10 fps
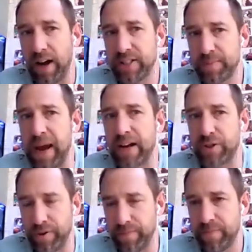
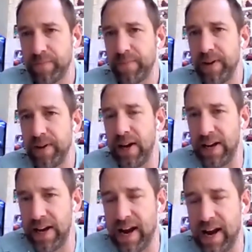spectrum
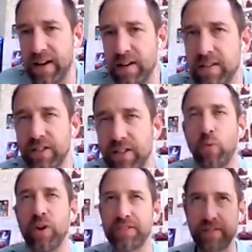in, so
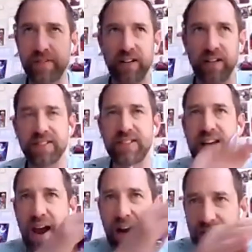once the sun
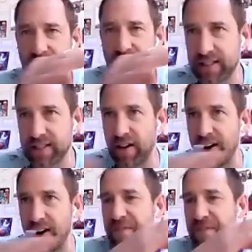set, and then a
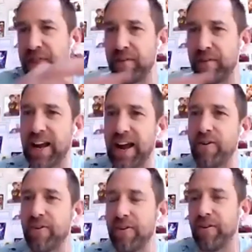slight feathering
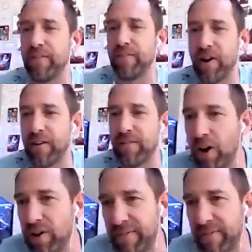out of low
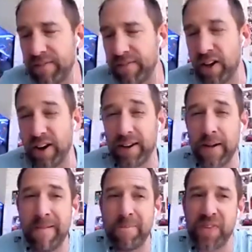level of light.
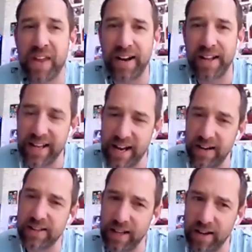And again, I
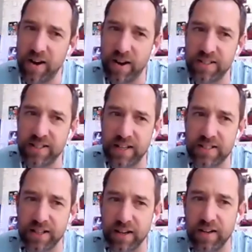think her
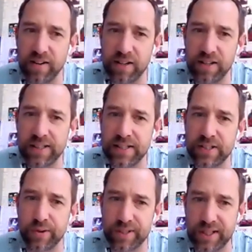data
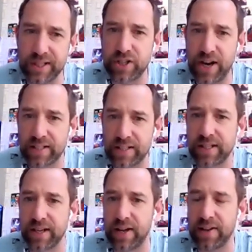sort of suggests
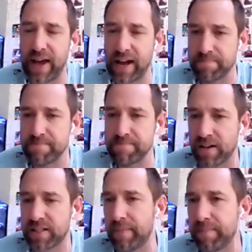that mucked
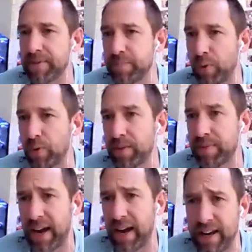up the spawning
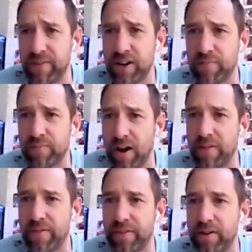behavior rather
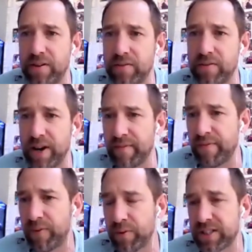than
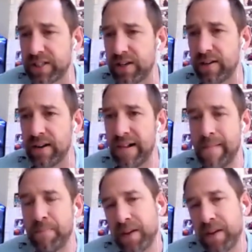reinforced it.
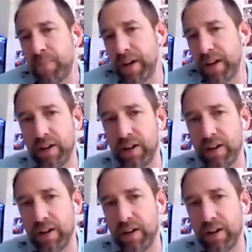But